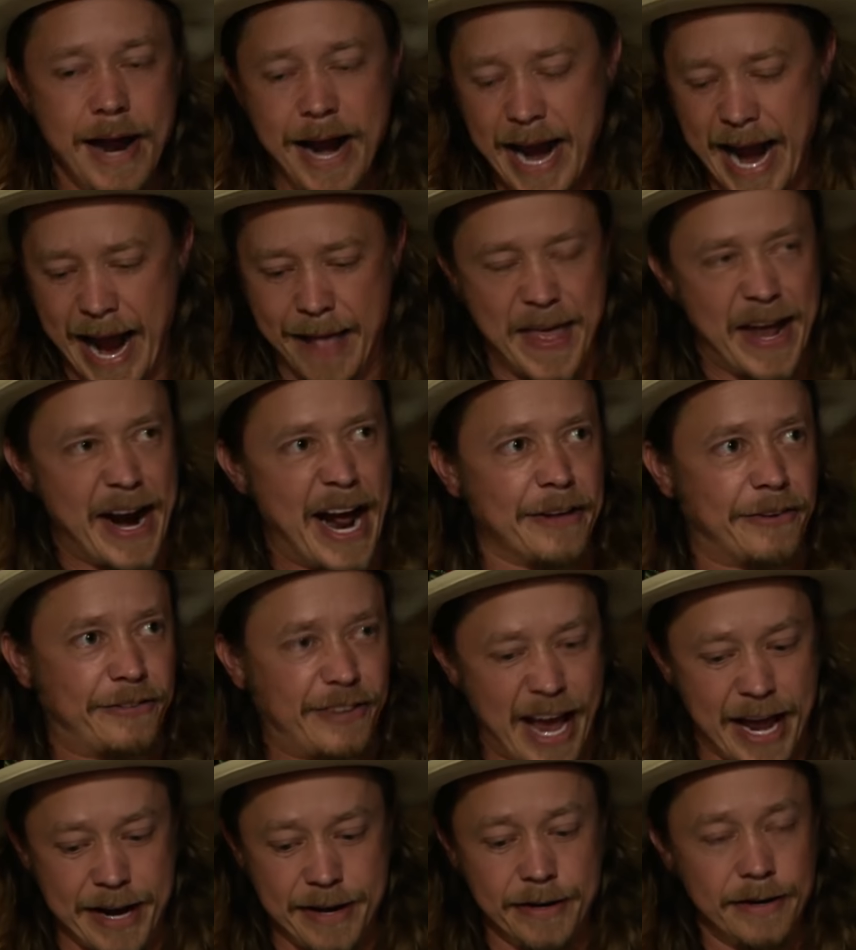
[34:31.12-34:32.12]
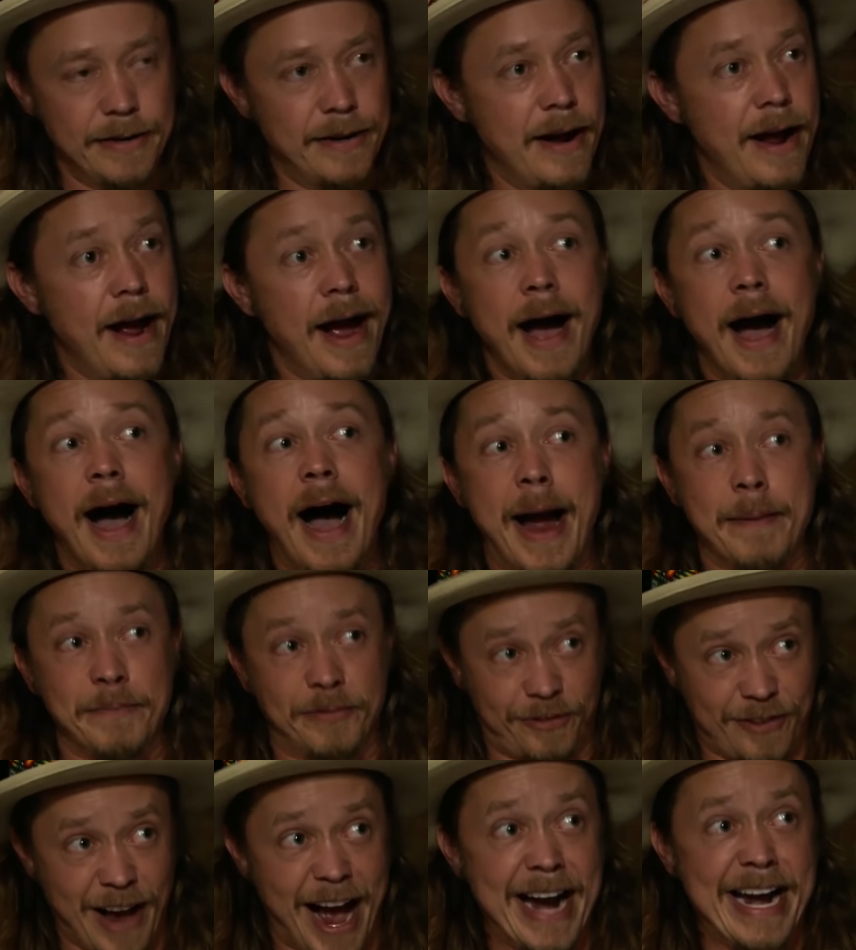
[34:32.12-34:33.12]
And then I said, I'm
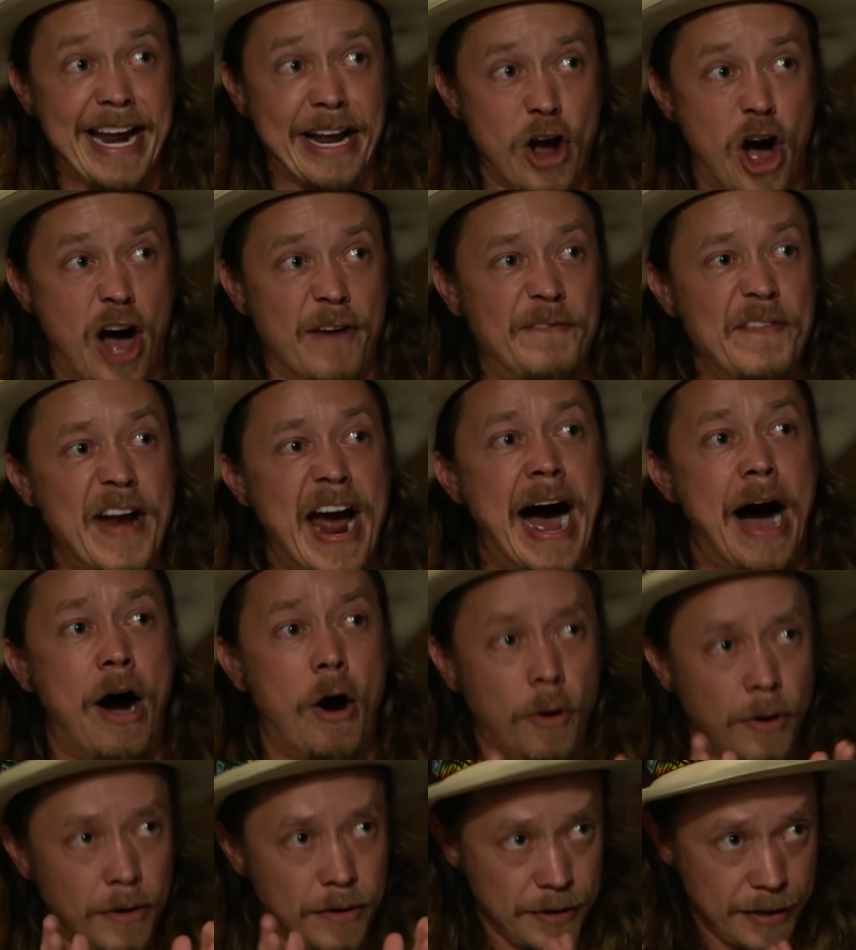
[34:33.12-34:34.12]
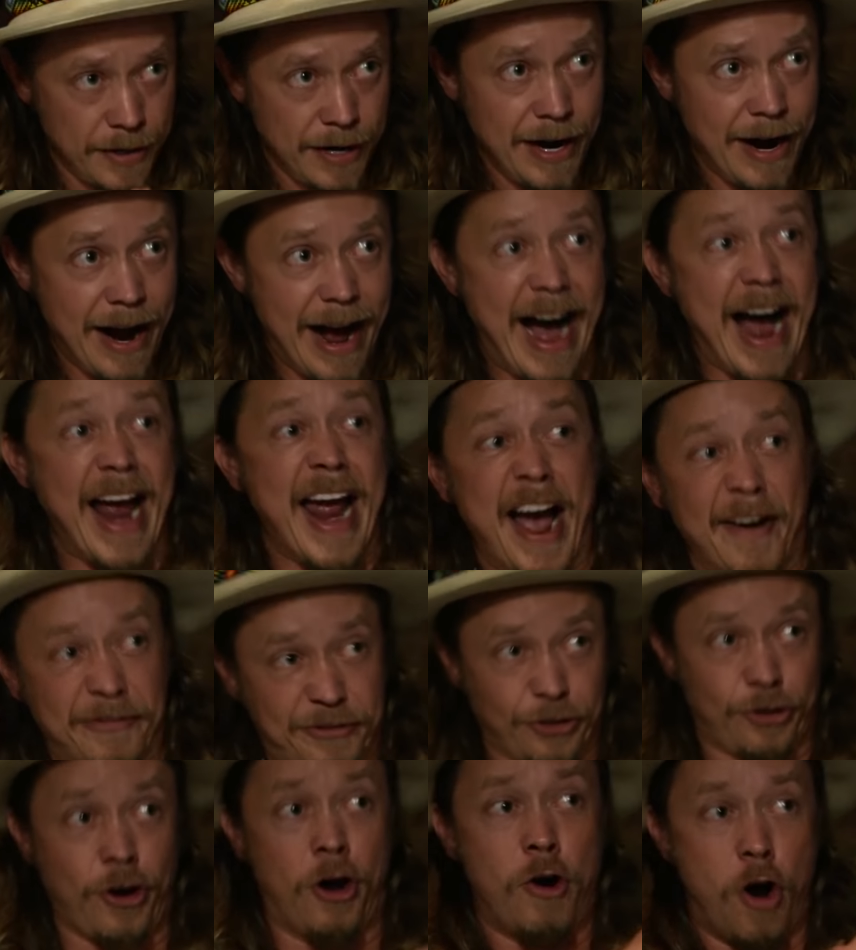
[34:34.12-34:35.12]
signing off now. I have
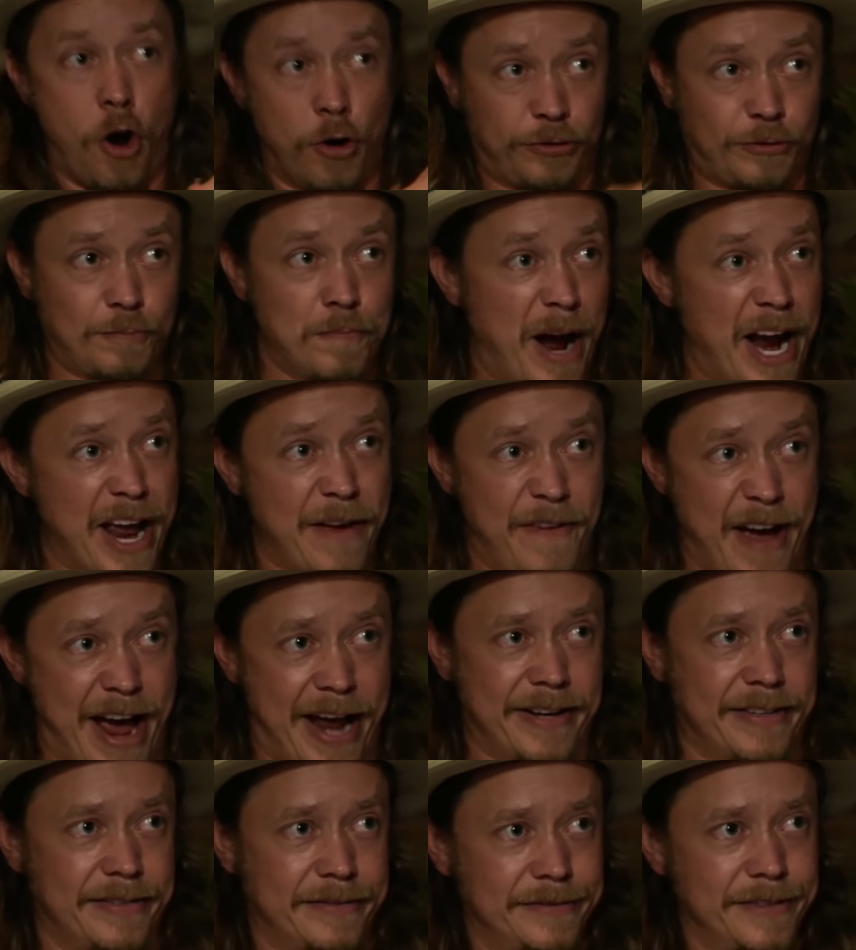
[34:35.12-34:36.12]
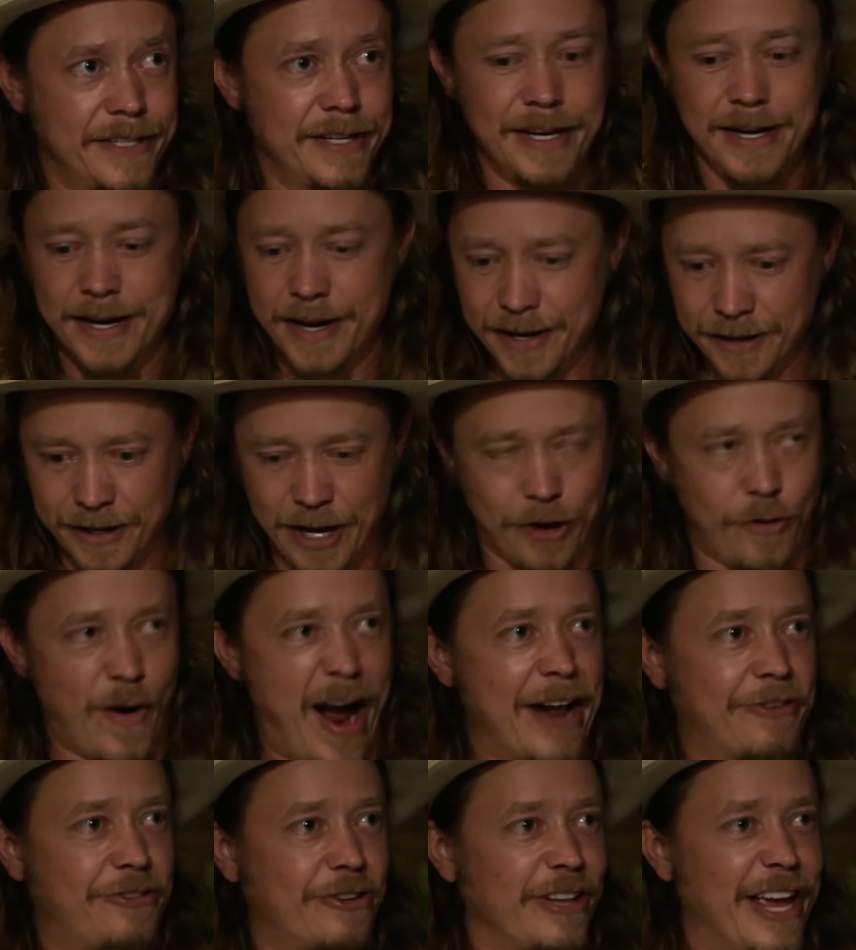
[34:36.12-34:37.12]
to go host my event.
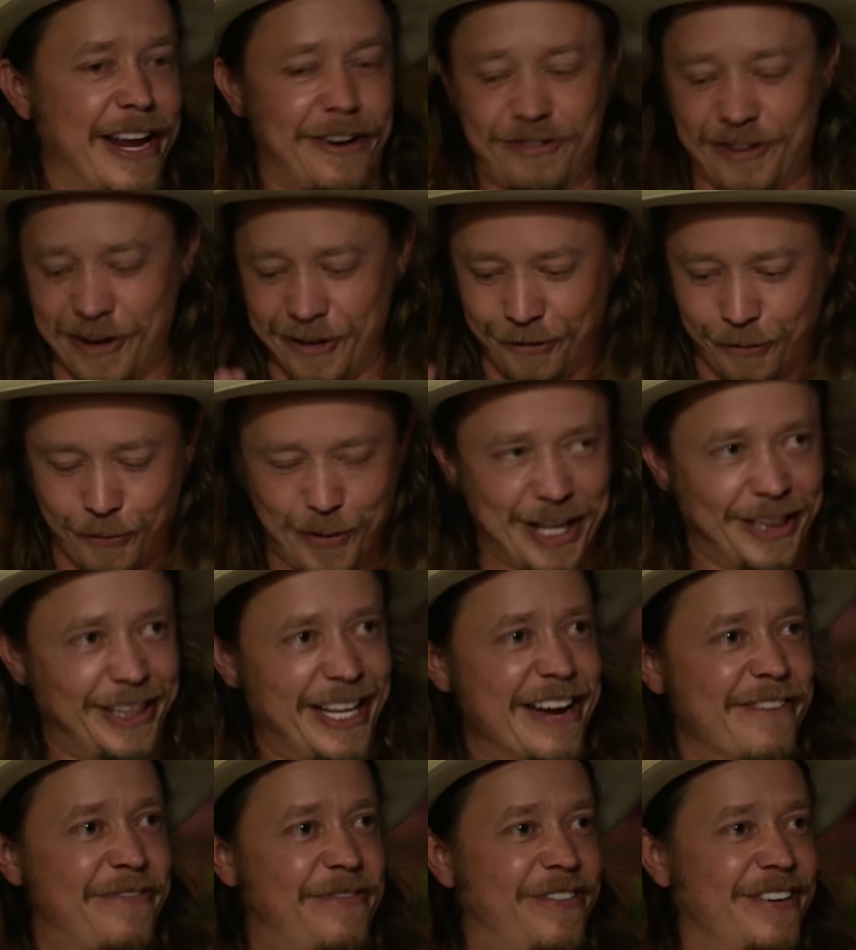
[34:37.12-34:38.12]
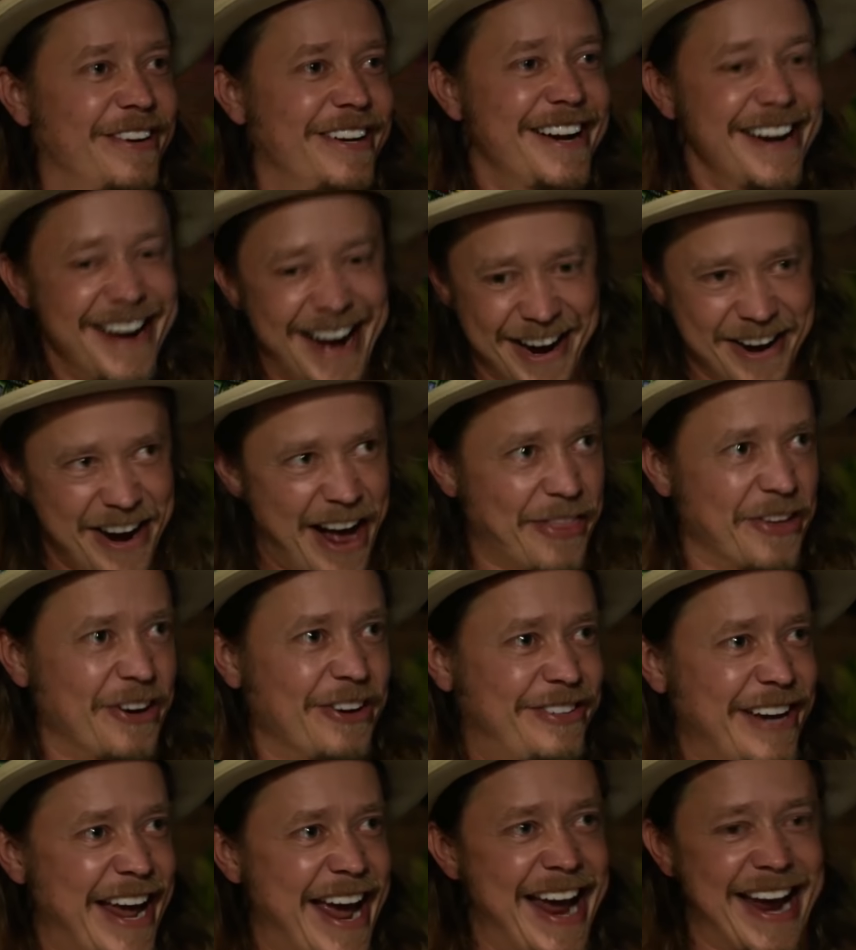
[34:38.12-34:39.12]
Congratulations, we live another
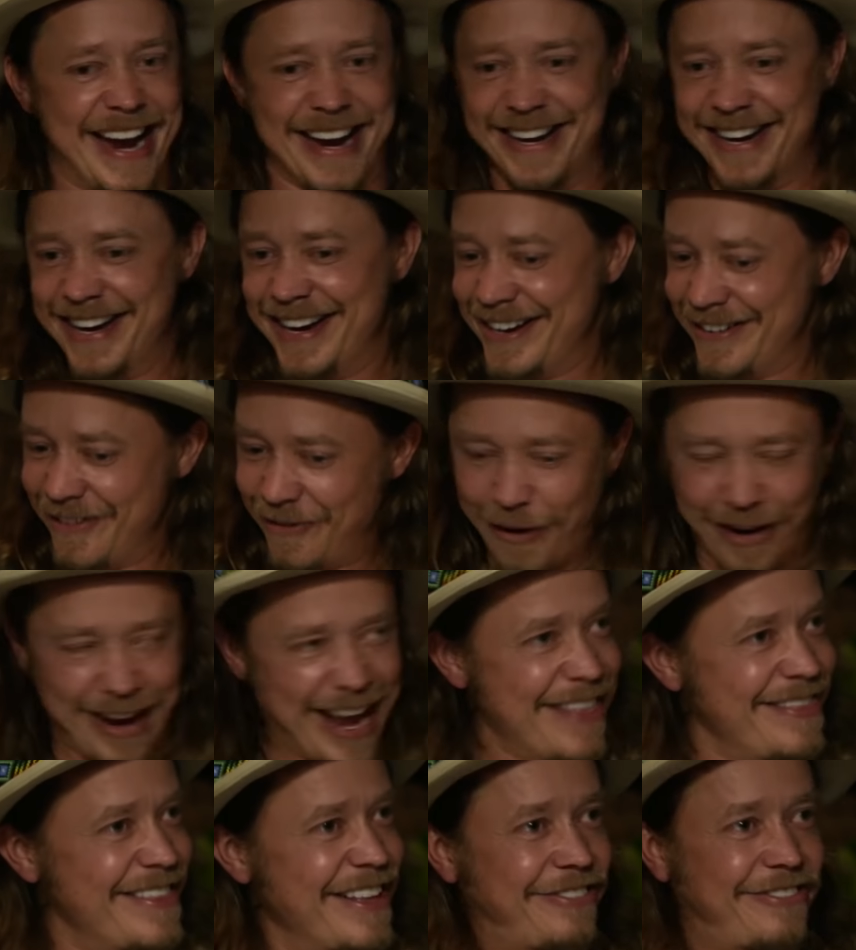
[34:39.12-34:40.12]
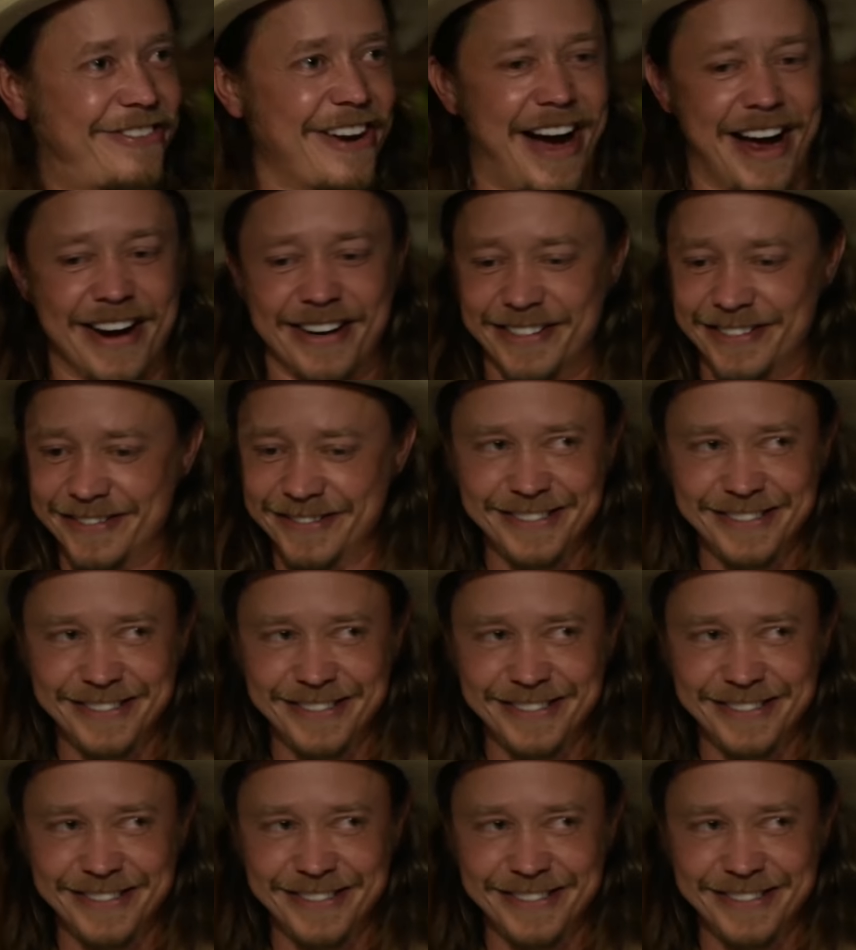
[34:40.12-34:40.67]
day. We're getting this done.